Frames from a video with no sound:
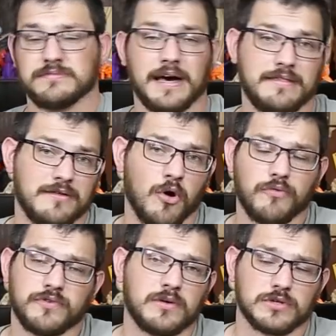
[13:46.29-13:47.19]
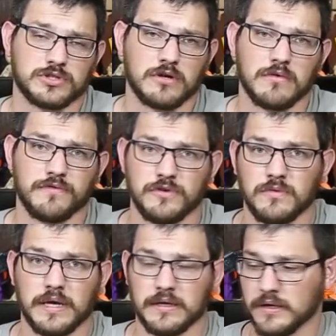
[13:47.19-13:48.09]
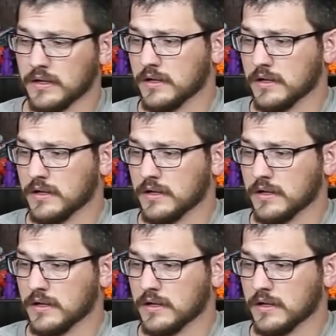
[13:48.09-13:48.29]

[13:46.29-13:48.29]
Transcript: I hopefully wanna start reviewing